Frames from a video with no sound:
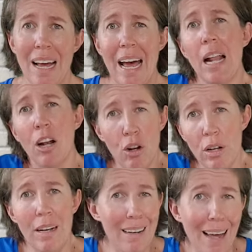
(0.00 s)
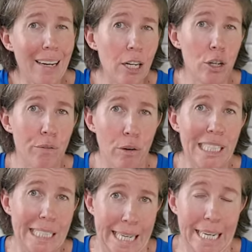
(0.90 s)
It'll likely look very
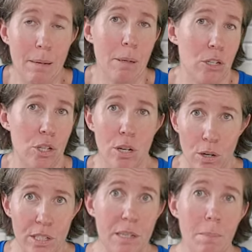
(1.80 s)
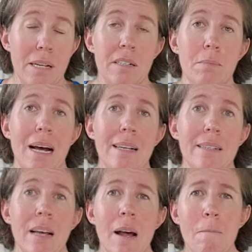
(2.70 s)
skinny because it lost some muscle mass,